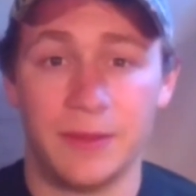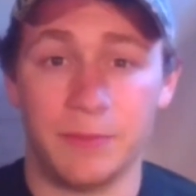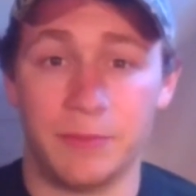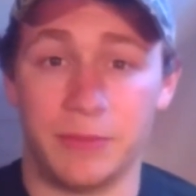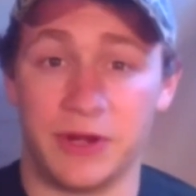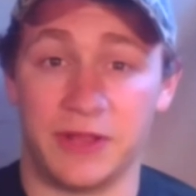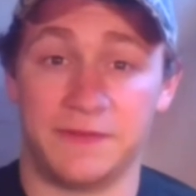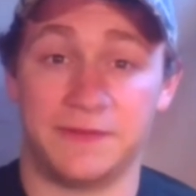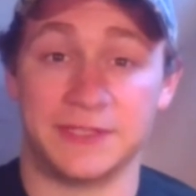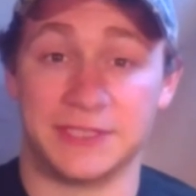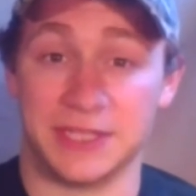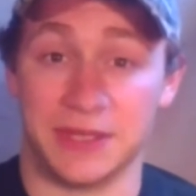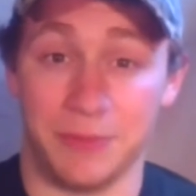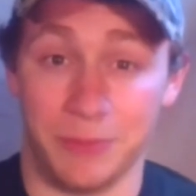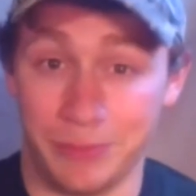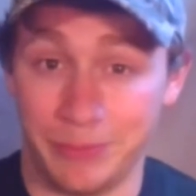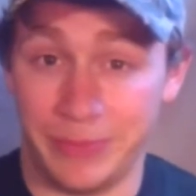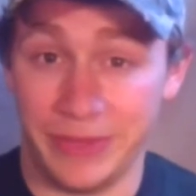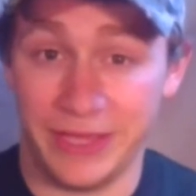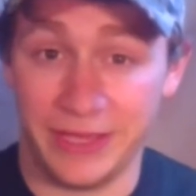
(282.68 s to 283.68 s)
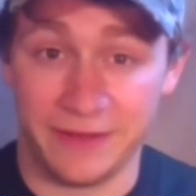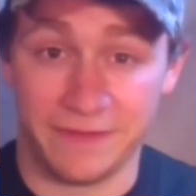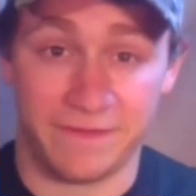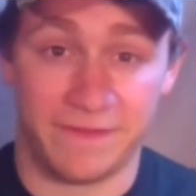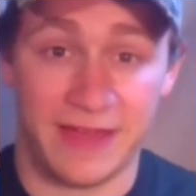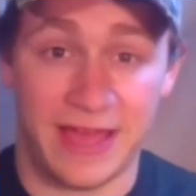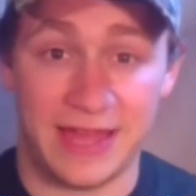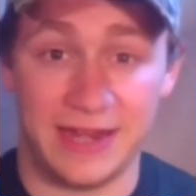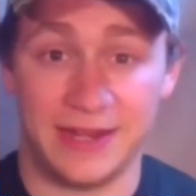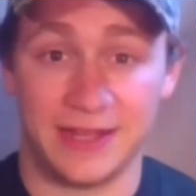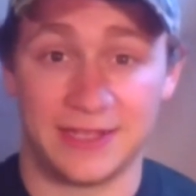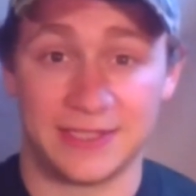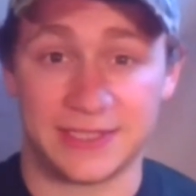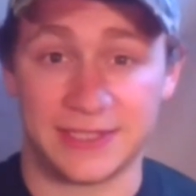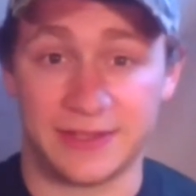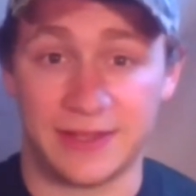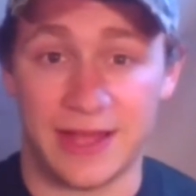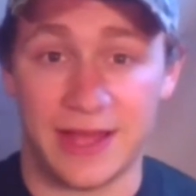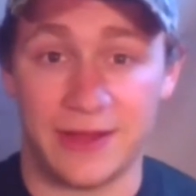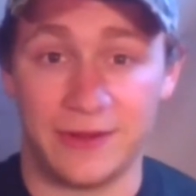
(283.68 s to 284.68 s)
But if it's a big fat
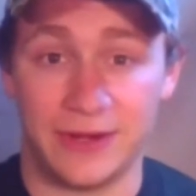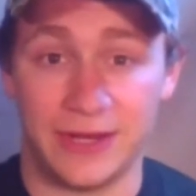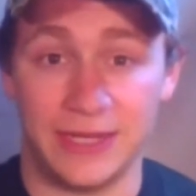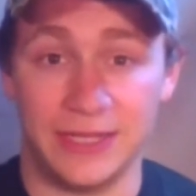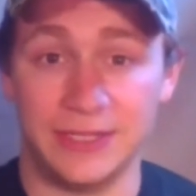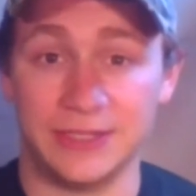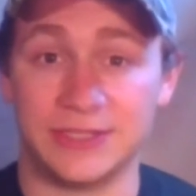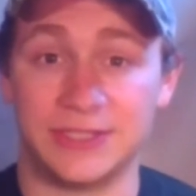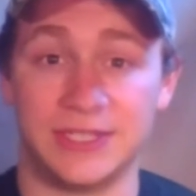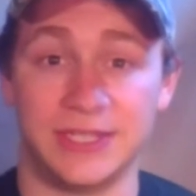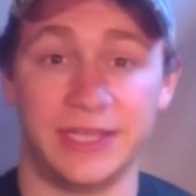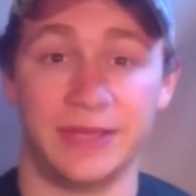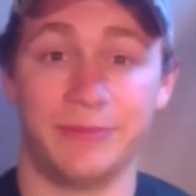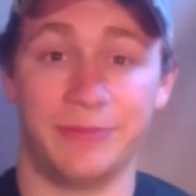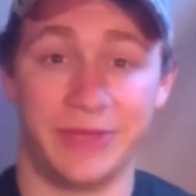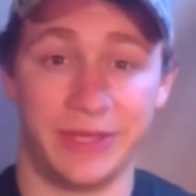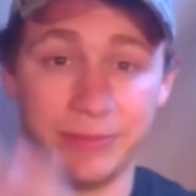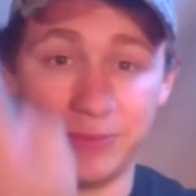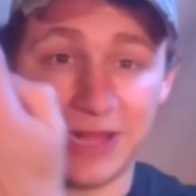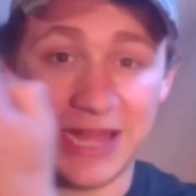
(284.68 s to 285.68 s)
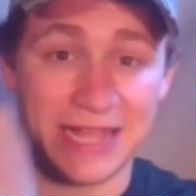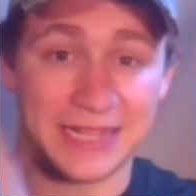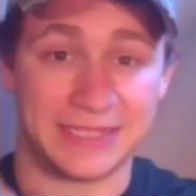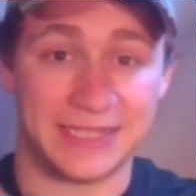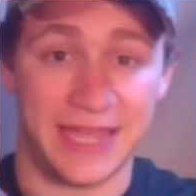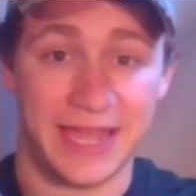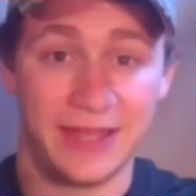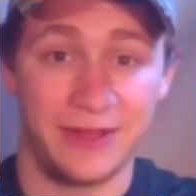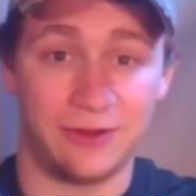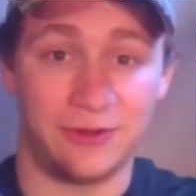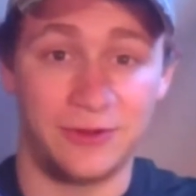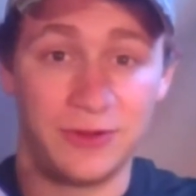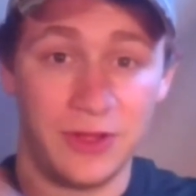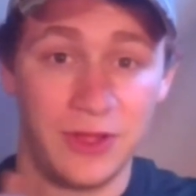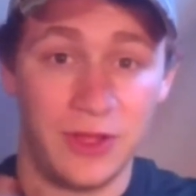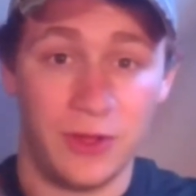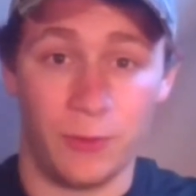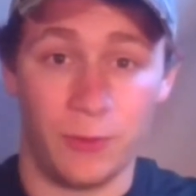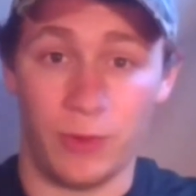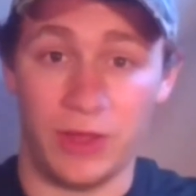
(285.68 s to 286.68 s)
dust cloud and you see a big black tail
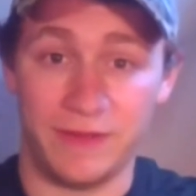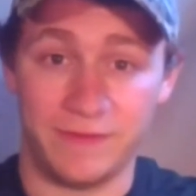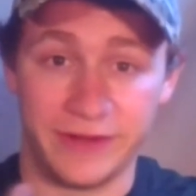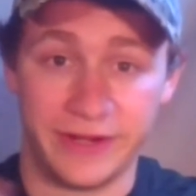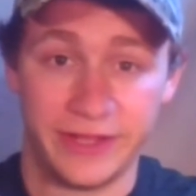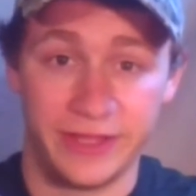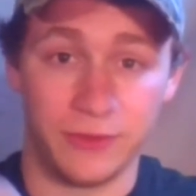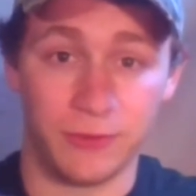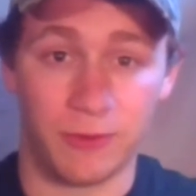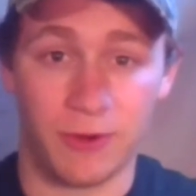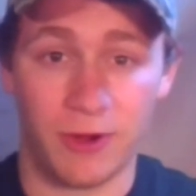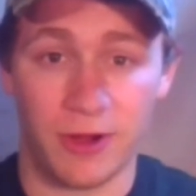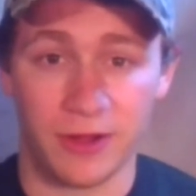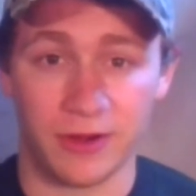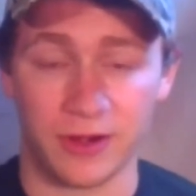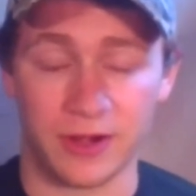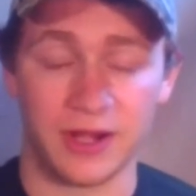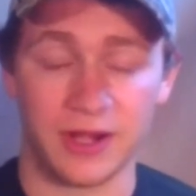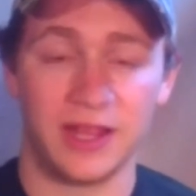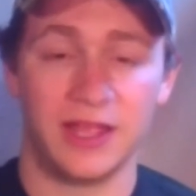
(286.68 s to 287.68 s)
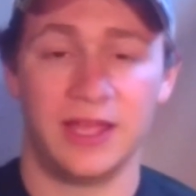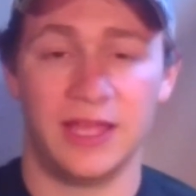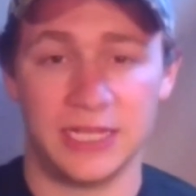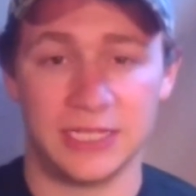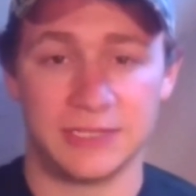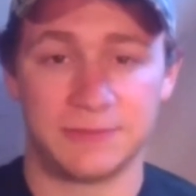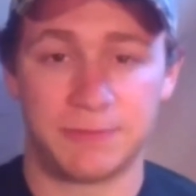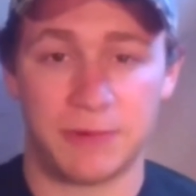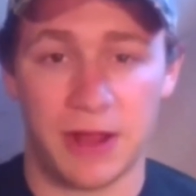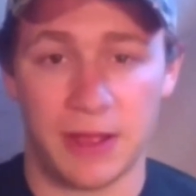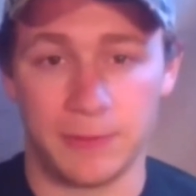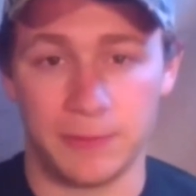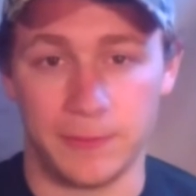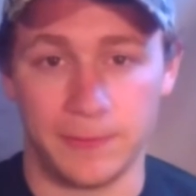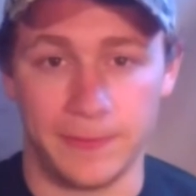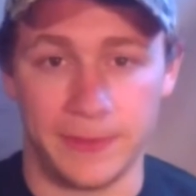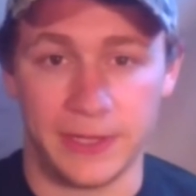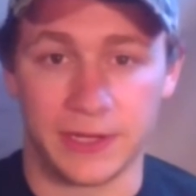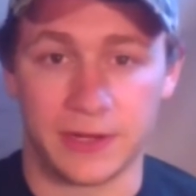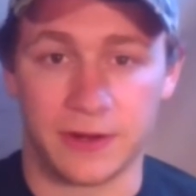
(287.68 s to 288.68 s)
waving in the water, it's
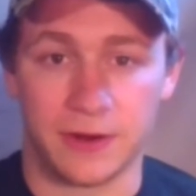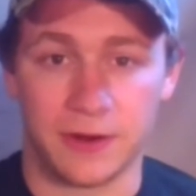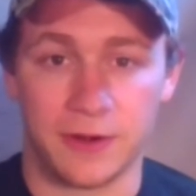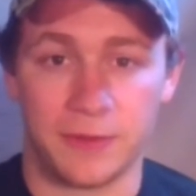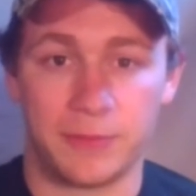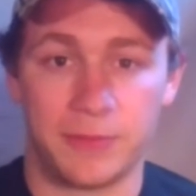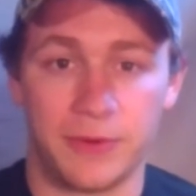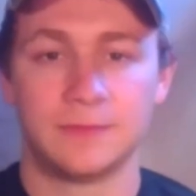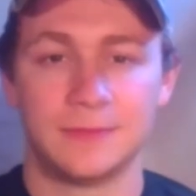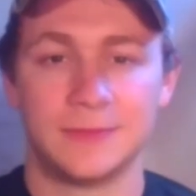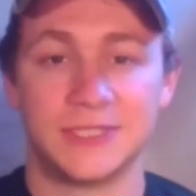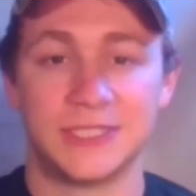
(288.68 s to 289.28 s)
probably a carp.